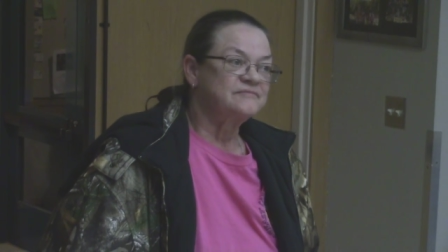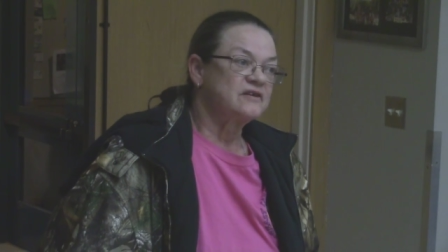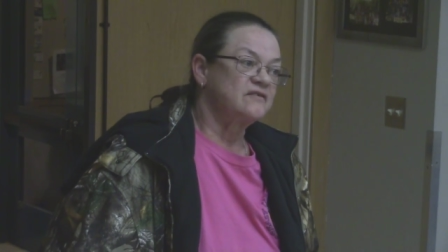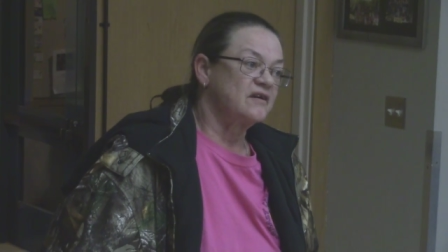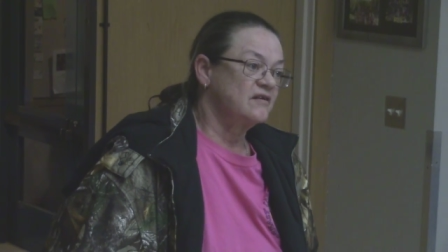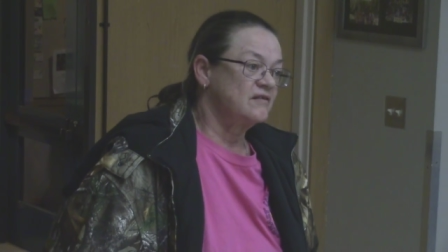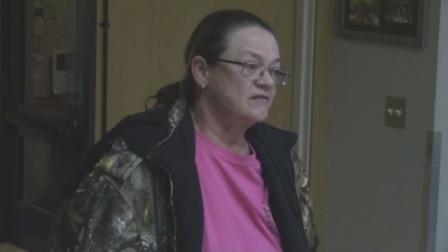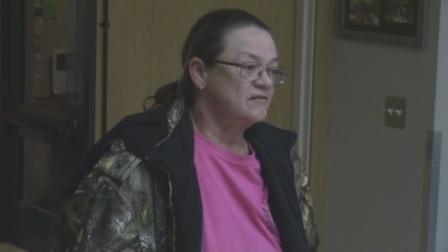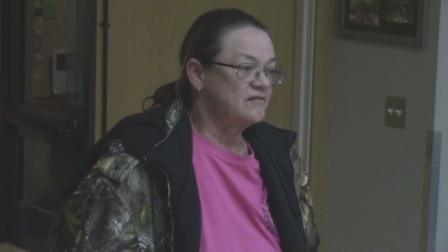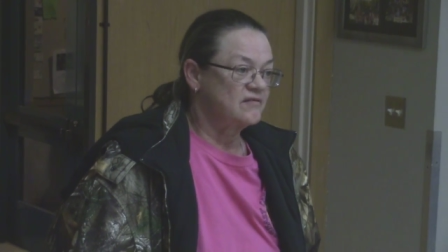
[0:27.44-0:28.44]
attended
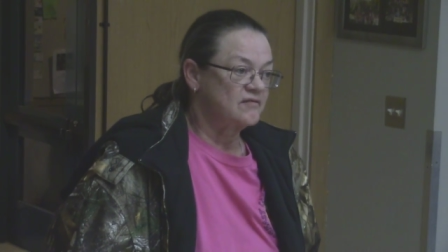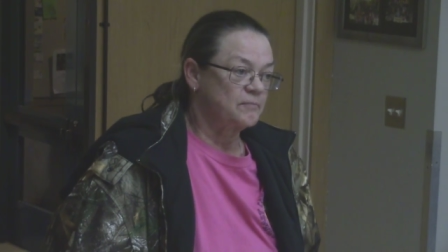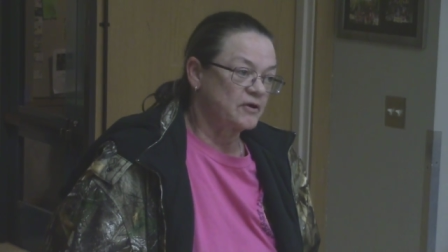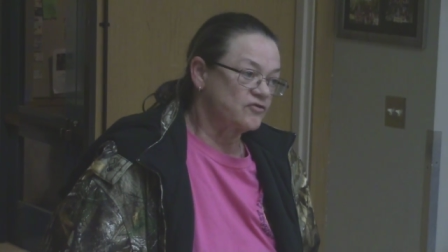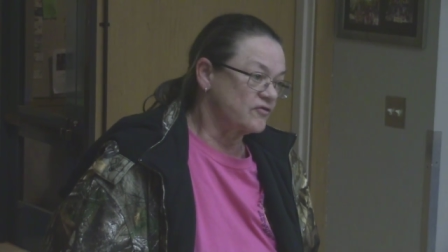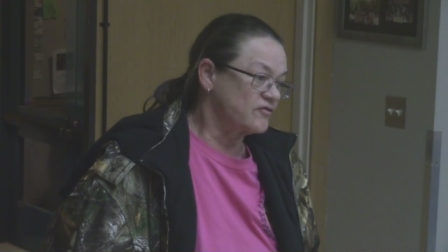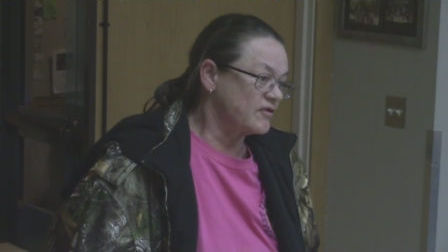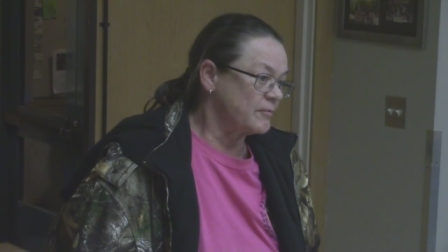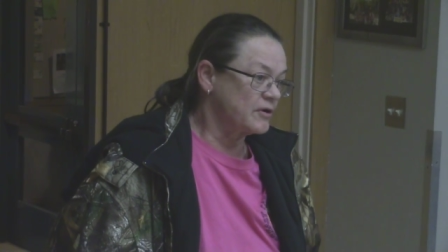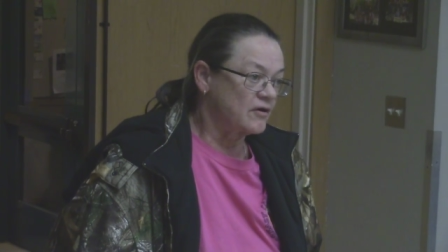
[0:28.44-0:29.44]
special
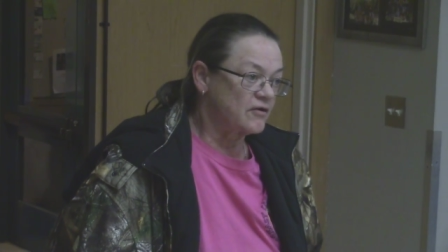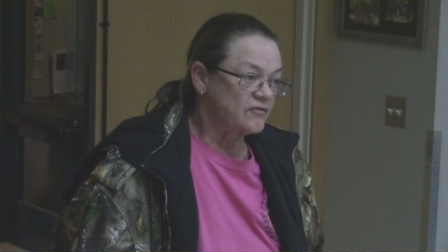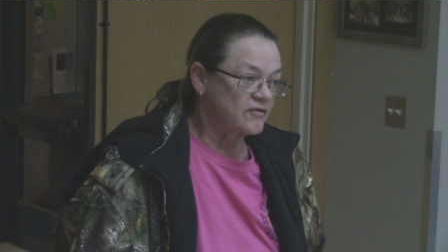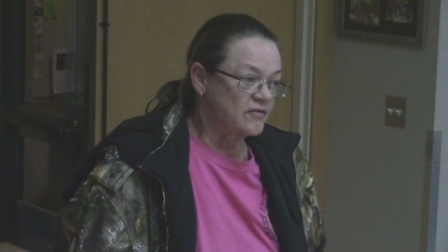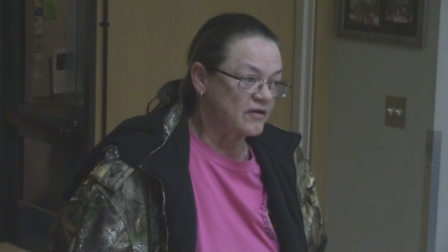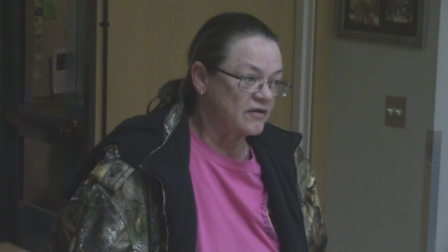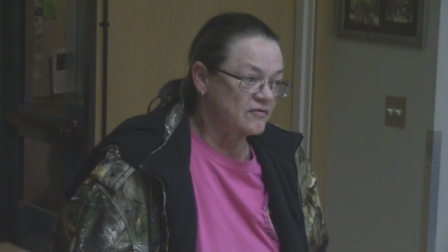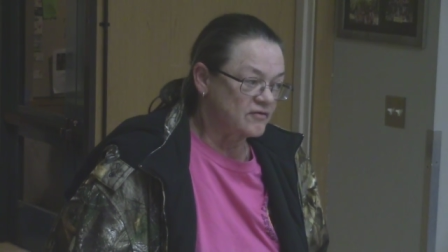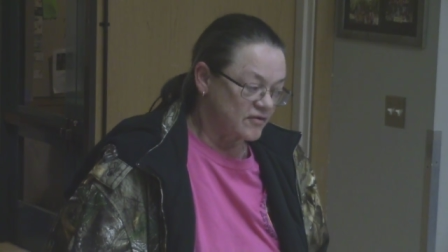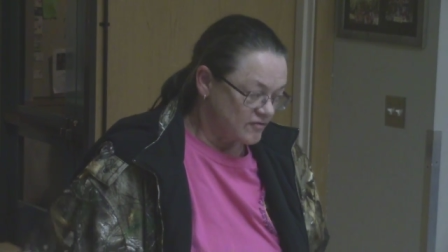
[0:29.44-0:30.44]
seminars and
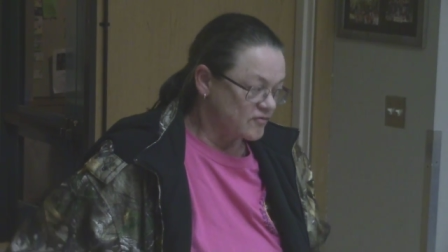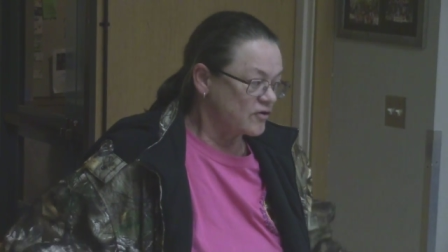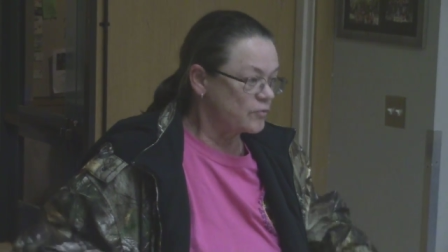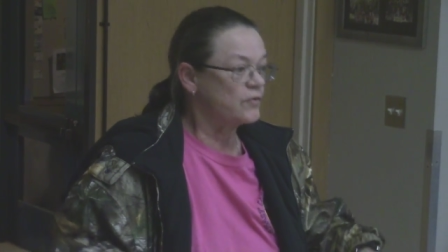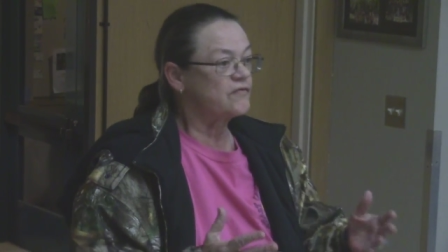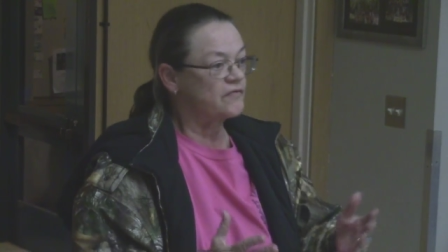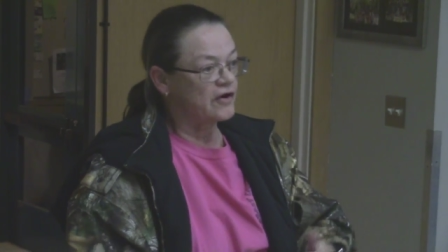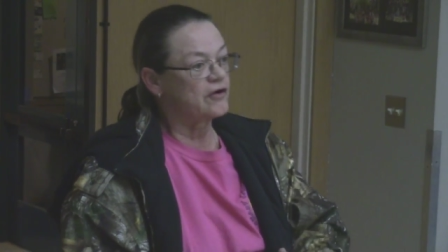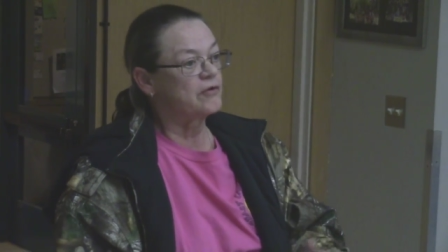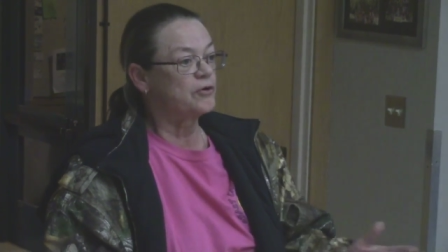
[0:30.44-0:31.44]
things concerned with
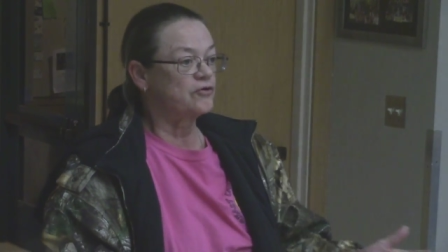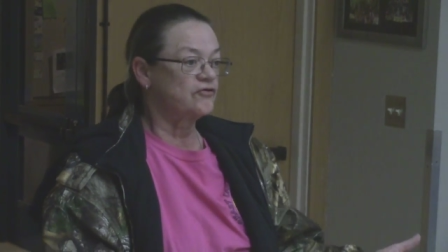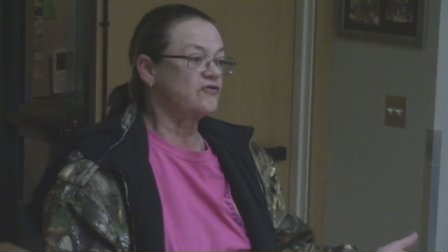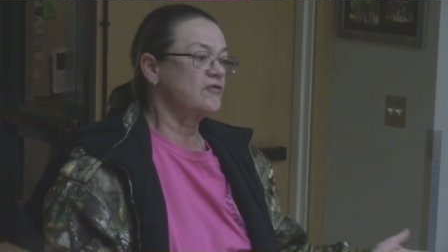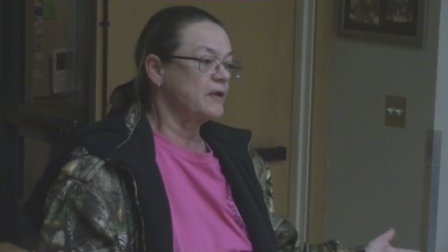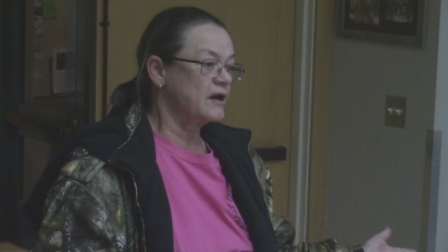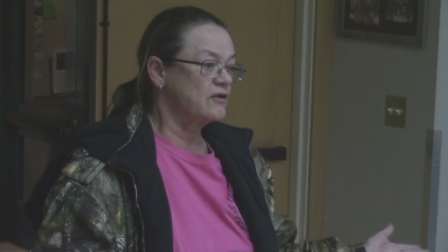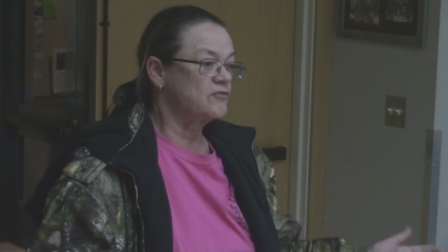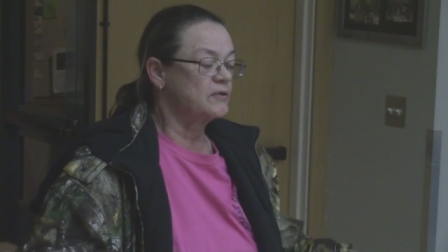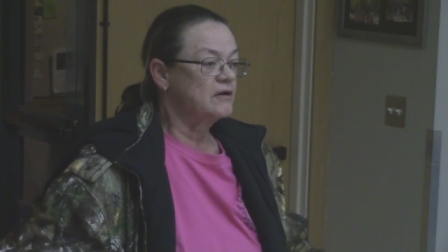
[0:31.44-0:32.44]
fire emergency
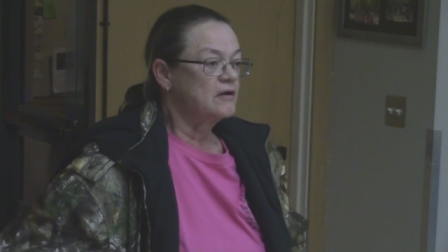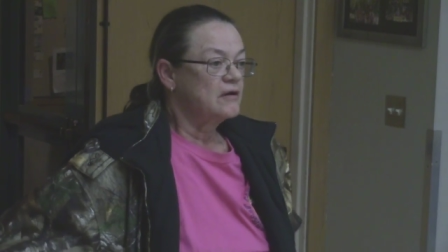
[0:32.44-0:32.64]
management,